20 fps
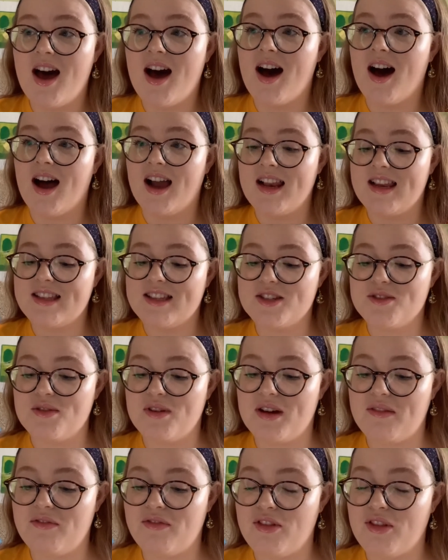I listened to
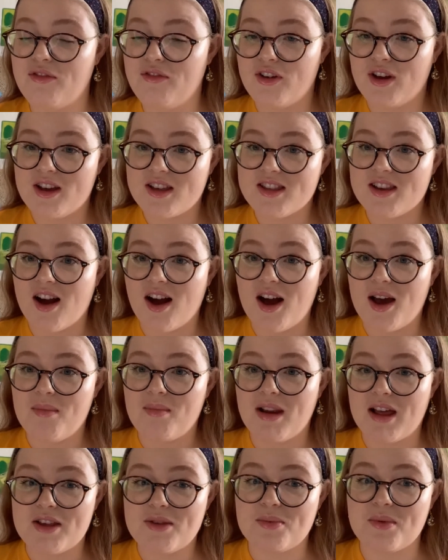it for the first time
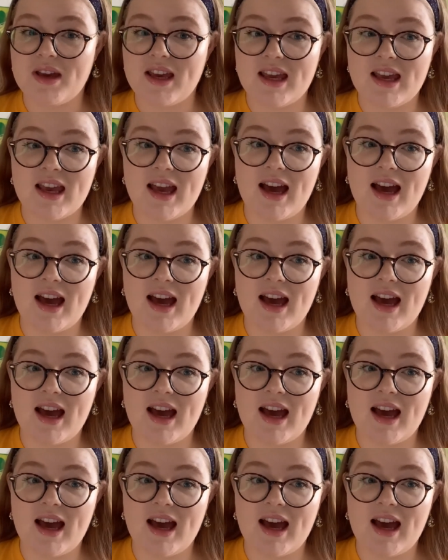last week